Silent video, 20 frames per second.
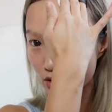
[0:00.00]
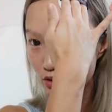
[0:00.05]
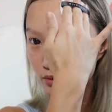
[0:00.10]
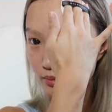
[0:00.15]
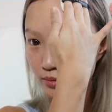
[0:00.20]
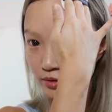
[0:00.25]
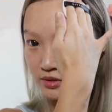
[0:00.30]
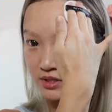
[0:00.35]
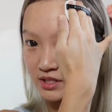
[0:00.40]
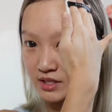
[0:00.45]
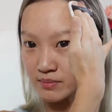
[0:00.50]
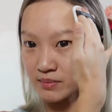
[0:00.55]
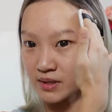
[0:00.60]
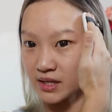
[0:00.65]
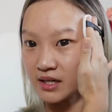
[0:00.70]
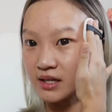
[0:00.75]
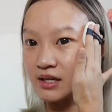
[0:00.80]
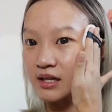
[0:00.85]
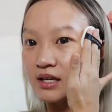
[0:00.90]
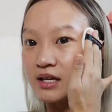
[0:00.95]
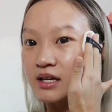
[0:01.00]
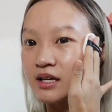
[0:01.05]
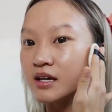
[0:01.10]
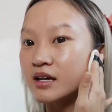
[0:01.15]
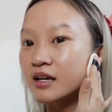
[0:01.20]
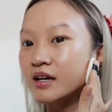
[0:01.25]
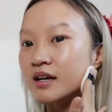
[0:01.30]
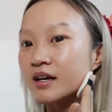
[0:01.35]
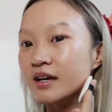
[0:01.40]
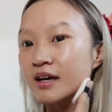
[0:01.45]
almost immediately.
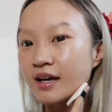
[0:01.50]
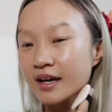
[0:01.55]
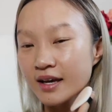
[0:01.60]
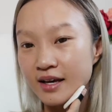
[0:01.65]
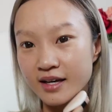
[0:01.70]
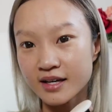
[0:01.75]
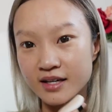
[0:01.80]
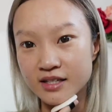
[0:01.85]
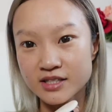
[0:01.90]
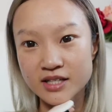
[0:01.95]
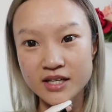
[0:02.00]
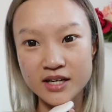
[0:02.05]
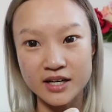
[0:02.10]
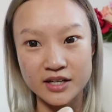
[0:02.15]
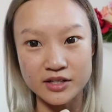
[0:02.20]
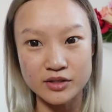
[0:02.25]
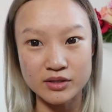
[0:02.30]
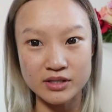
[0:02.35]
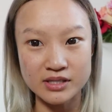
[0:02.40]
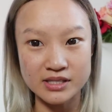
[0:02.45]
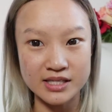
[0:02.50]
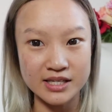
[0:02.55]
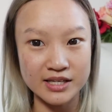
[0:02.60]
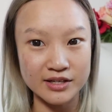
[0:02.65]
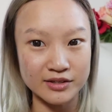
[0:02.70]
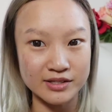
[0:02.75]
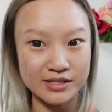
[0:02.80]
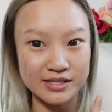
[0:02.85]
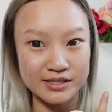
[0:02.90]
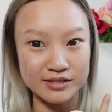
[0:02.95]
And yeah, you can see
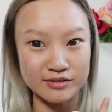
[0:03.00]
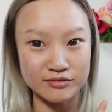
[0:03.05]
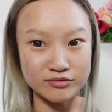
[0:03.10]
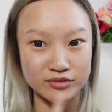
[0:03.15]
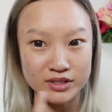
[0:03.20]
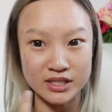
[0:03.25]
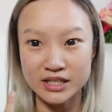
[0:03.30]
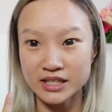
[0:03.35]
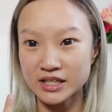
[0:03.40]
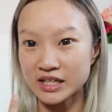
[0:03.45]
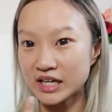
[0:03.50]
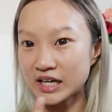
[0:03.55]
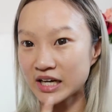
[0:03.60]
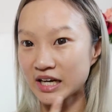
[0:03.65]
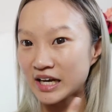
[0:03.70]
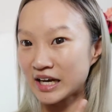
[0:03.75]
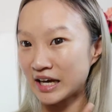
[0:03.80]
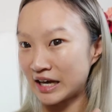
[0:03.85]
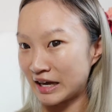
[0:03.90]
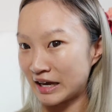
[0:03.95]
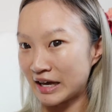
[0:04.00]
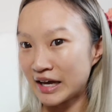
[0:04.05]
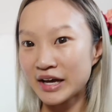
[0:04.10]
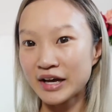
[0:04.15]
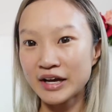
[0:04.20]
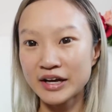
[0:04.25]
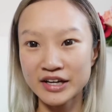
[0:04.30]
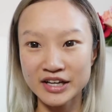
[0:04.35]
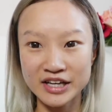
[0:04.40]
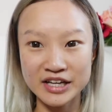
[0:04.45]
here it's really
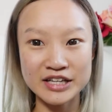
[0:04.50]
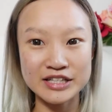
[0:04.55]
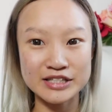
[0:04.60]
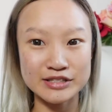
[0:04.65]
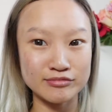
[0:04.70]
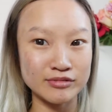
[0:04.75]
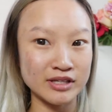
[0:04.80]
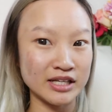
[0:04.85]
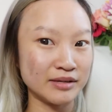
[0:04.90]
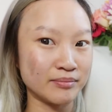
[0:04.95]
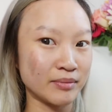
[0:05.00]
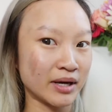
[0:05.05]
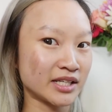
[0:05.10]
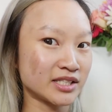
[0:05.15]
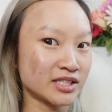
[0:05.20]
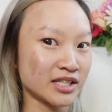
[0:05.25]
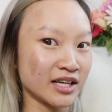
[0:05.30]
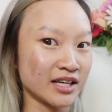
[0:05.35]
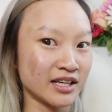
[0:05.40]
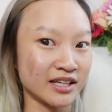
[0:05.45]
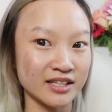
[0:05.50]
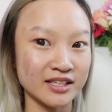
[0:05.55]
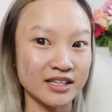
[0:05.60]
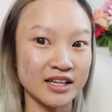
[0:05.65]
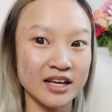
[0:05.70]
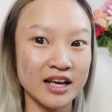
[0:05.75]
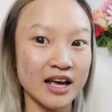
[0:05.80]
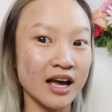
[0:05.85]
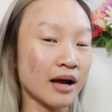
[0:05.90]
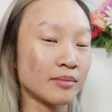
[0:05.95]
my shade.
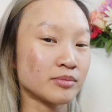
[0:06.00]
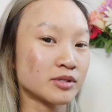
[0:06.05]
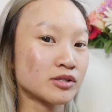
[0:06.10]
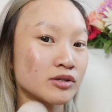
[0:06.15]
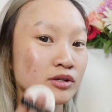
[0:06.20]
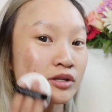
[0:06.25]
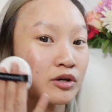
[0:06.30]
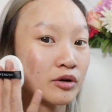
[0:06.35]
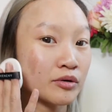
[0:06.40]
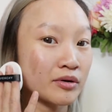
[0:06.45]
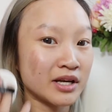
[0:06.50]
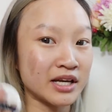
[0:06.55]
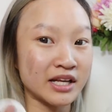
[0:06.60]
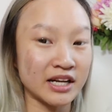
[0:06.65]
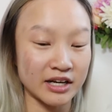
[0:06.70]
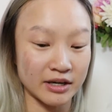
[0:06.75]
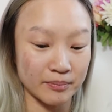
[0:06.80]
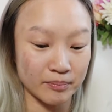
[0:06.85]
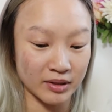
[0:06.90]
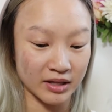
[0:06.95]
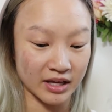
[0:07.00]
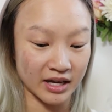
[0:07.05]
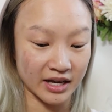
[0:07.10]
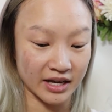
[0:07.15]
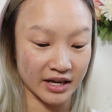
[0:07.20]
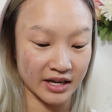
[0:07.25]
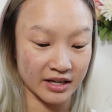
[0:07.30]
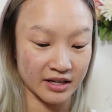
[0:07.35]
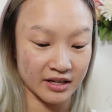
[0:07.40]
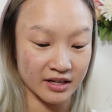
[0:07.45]
I'm just gonna go ahead and
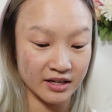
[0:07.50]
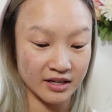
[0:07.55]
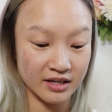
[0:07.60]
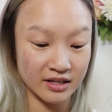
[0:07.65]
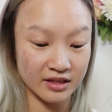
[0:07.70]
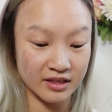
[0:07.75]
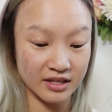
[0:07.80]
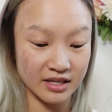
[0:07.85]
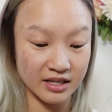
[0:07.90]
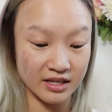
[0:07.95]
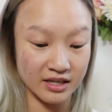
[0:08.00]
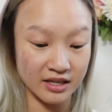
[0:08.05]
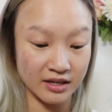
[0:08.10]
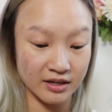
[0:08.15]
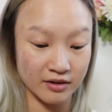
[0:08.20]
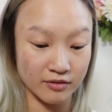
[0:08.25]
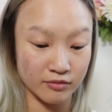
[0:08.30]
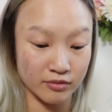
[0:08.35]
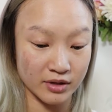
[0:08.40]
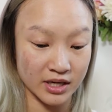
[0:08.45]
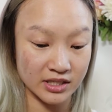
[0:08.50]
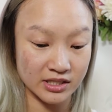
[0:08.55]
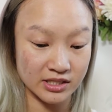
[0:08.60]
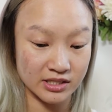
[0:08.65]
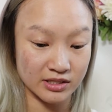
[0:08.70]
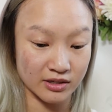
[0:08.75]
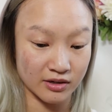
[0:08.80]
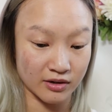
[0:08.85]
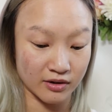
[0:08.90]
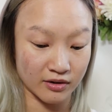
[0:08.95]
apply the
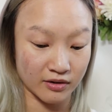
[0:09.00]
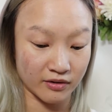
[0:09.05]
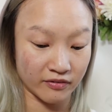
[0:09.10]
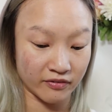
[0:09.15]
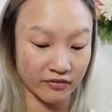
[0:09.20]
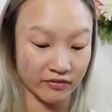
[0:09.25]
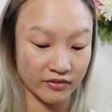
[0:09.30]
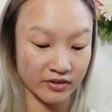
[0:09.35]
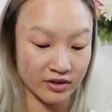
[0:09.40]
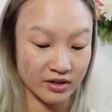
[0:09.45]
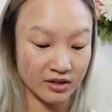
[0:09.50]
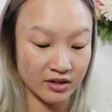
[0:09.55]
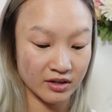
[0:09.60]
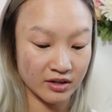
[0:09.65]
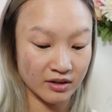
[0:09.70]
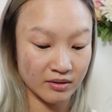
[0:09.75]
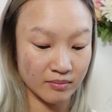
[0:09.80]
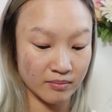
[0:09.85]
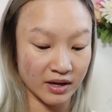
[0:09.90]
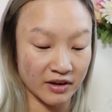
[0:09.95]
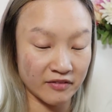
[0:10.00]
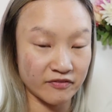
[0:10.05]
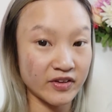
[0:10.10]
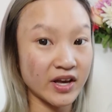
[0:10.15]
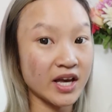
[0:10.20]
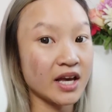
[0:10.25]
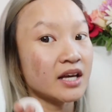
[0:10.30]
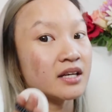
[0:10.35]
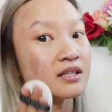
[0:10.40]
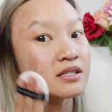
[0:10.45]
rest of my
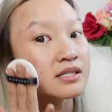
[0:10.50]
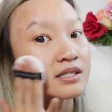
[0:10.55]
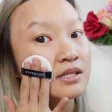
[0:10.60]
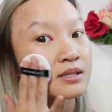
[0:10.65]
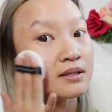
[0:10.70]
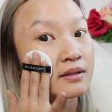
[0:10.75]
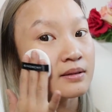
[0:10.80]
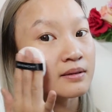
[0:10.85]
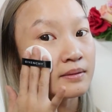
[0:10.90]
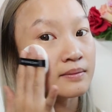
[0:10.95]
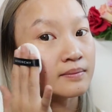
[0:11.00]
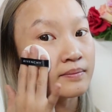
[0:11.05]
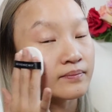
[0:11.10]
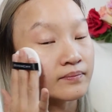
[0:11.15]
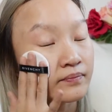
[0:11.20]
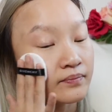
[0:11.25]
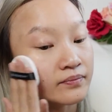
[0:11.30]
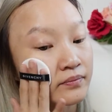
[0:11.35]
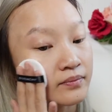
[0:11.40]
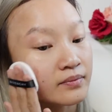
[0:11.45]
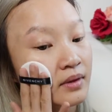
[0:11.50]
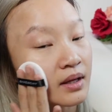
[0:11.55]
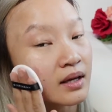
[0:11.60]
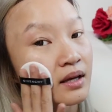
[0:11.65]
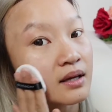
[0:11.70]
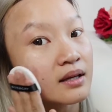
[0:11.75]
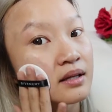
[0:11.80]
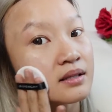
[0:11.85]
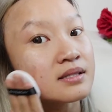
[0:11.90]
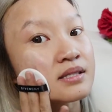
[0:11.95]
face
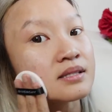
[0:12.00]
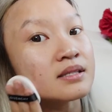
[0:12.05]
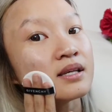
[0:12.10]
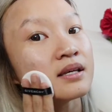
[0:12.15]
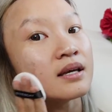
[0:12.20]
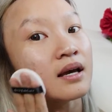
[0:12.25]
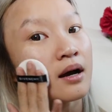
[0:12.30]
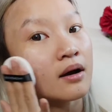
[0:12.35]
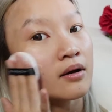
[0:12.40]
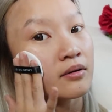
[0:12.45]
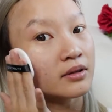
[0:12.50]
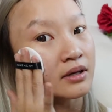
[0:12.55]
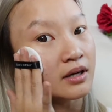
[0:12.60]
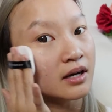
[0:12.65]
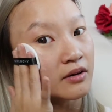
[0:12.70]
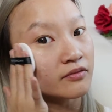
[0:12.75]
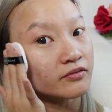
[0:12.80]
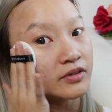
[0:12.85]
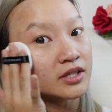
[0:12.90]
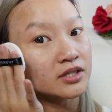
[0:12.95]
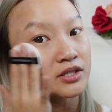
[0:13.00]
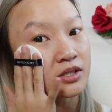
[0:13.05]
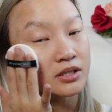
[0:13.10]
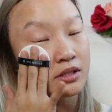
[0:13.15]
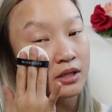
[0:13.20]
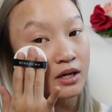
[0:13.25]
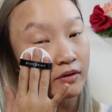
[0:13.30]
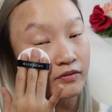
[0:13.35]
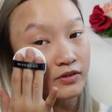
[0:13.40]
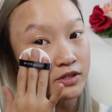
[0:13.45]
and see how the
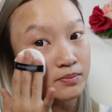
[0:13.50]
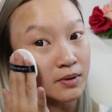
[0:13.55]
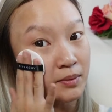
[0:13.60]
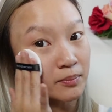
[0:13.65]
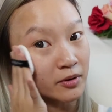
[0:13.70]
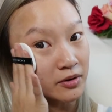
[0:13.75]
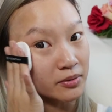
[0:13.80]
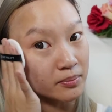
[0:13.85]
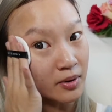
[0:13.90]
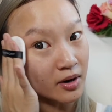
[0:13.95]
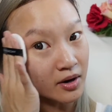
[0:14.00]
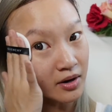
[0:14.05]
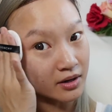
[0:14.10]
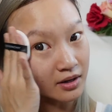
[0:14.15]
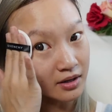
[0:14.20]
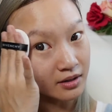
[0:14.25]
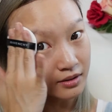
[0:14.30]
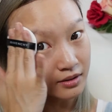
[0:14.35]
coverage covers my birthmark.